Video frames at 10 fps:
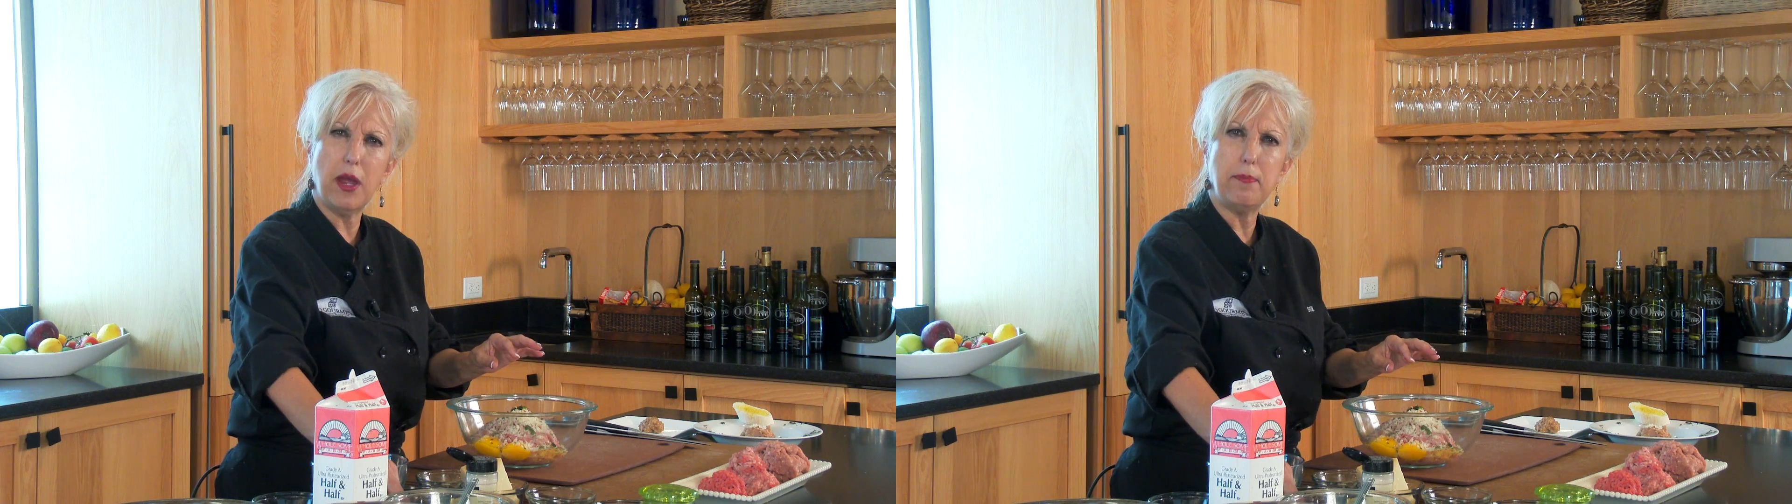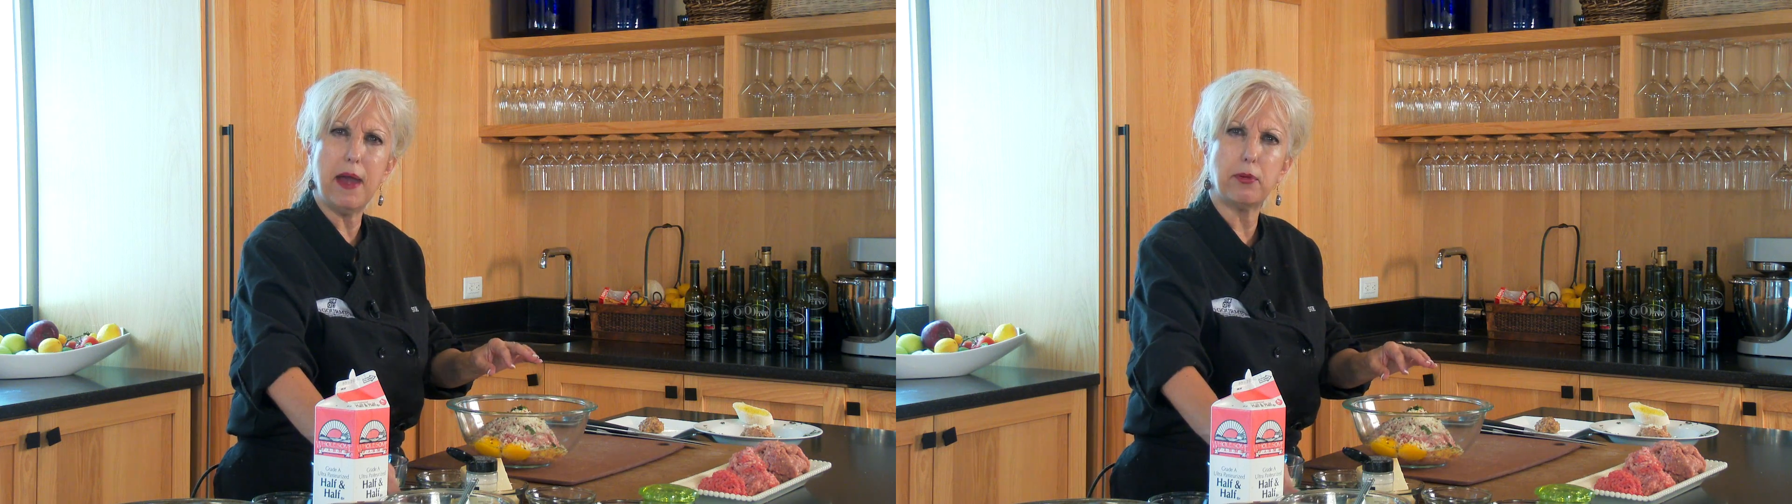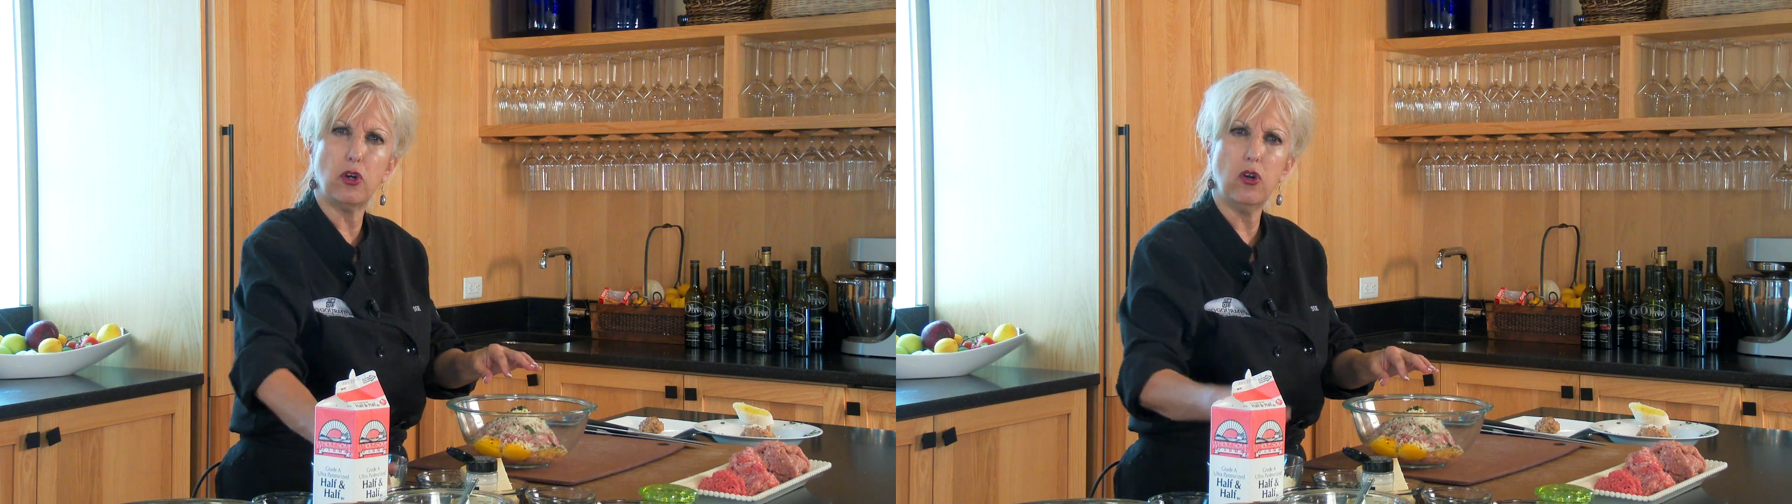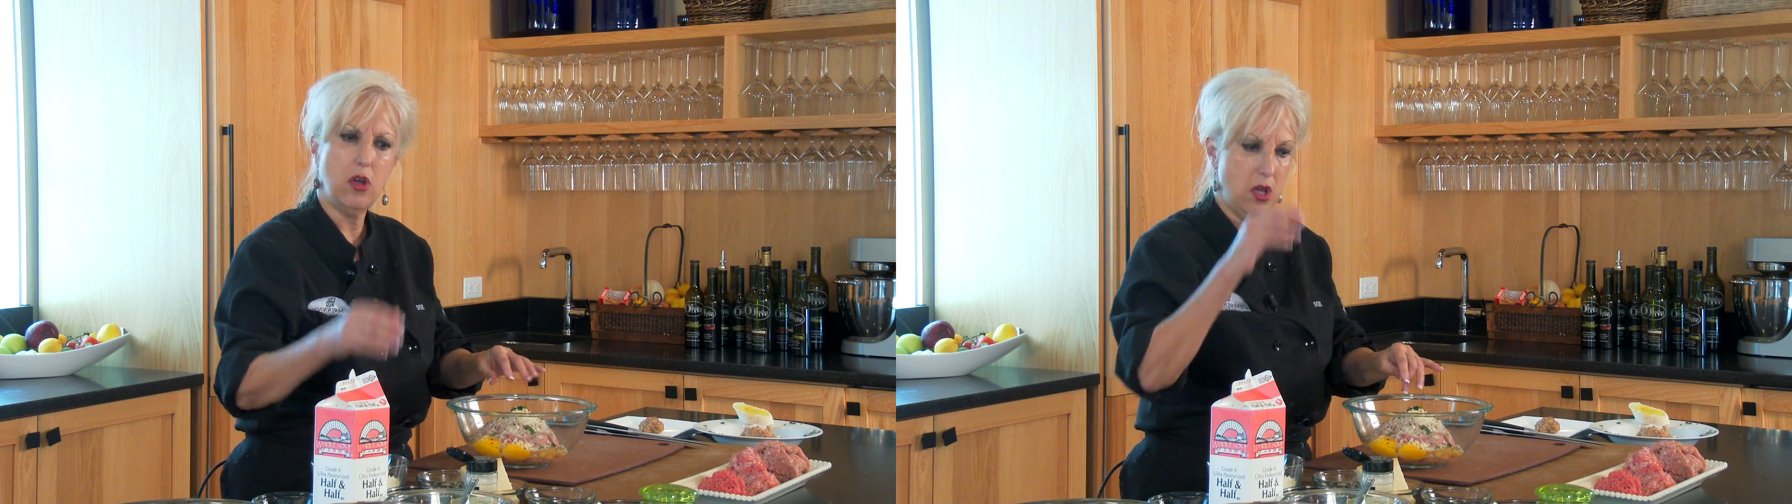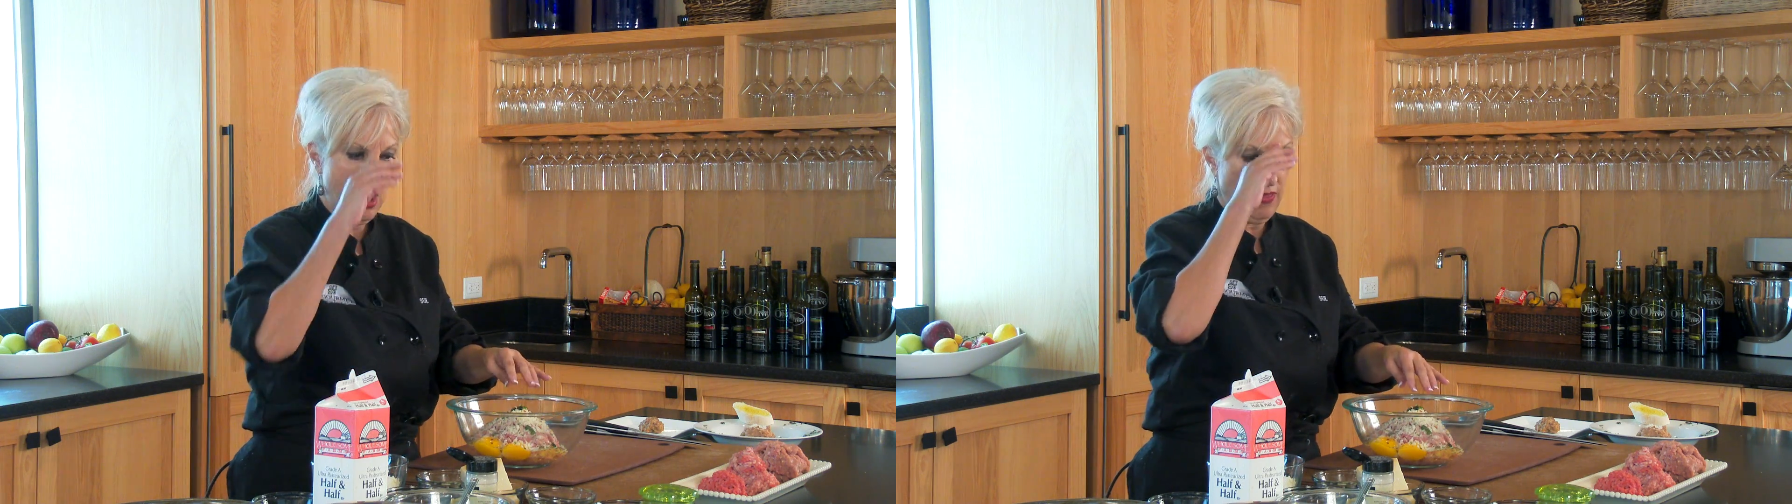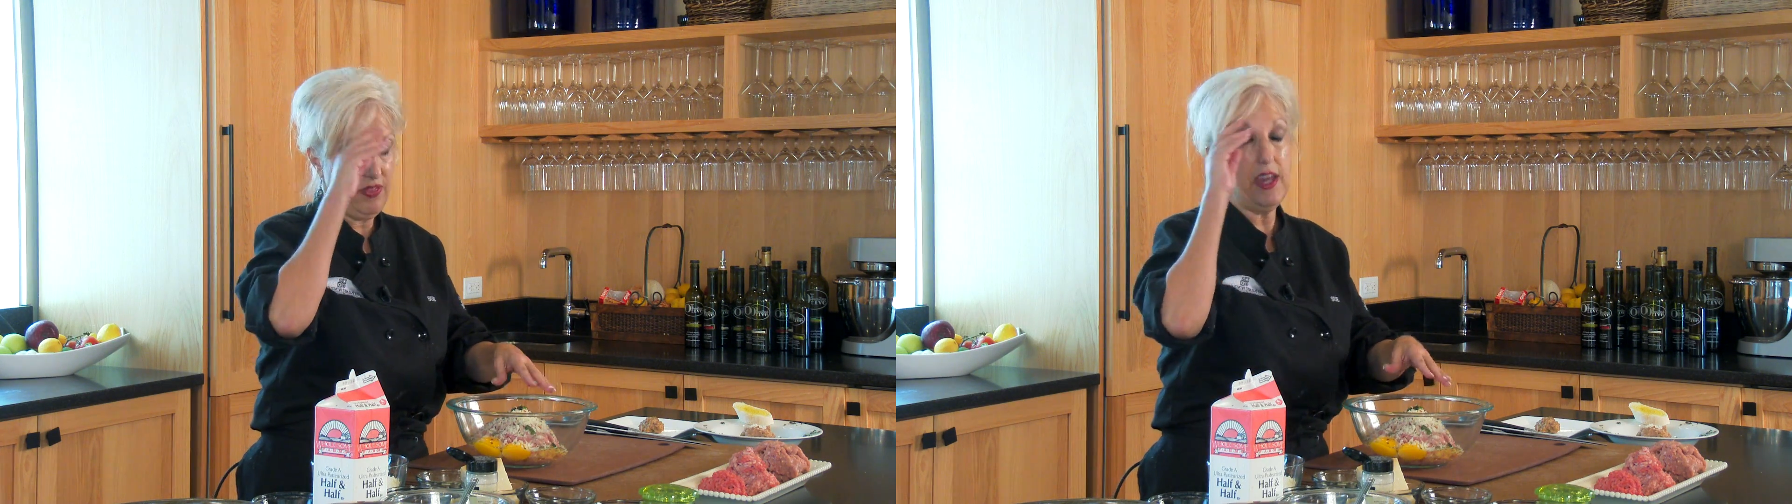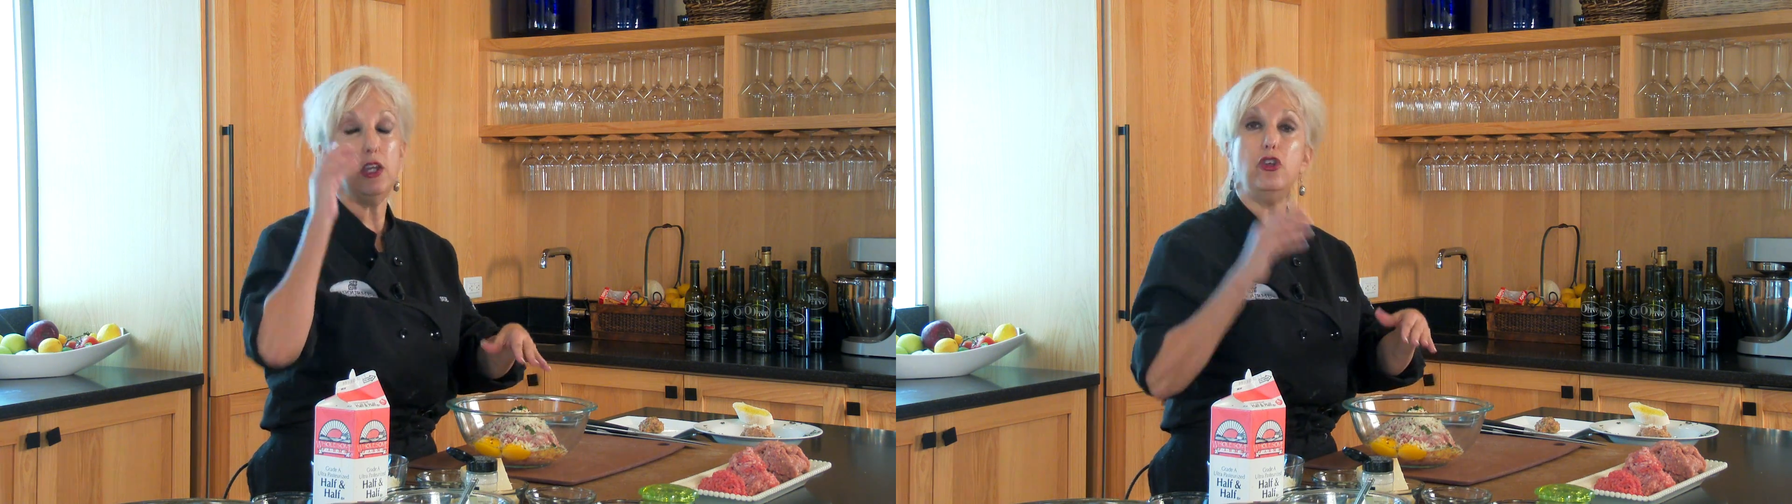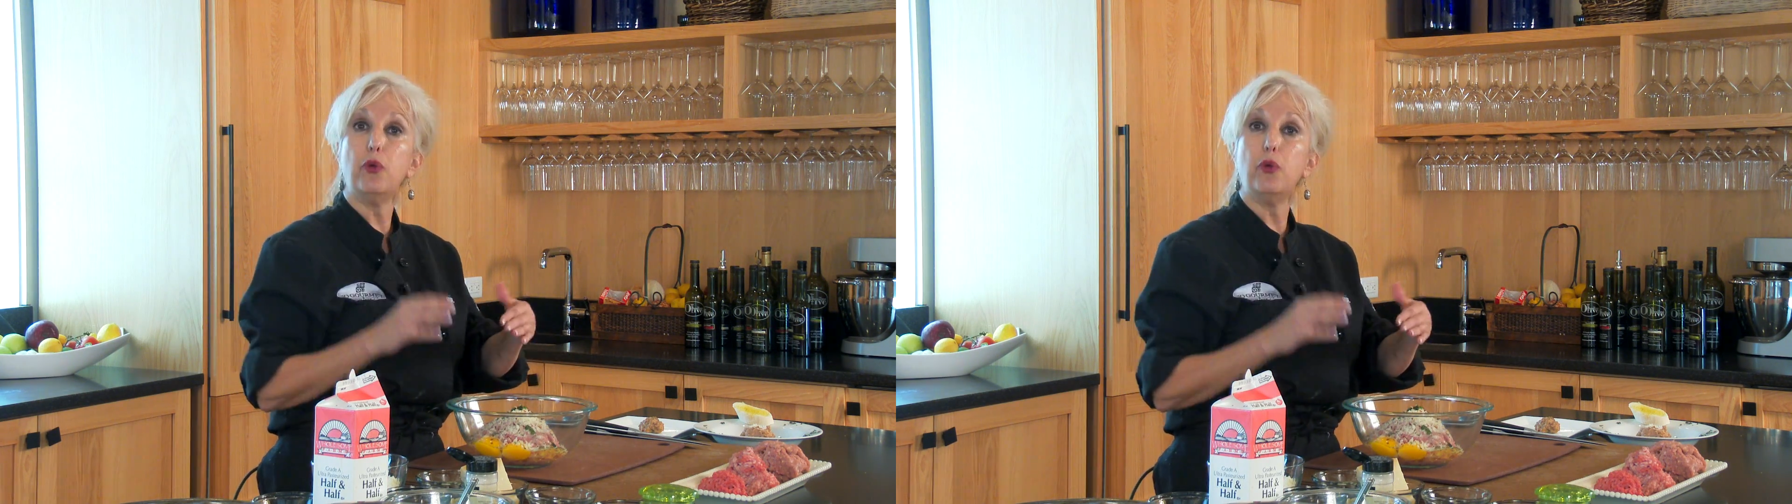red pepper, then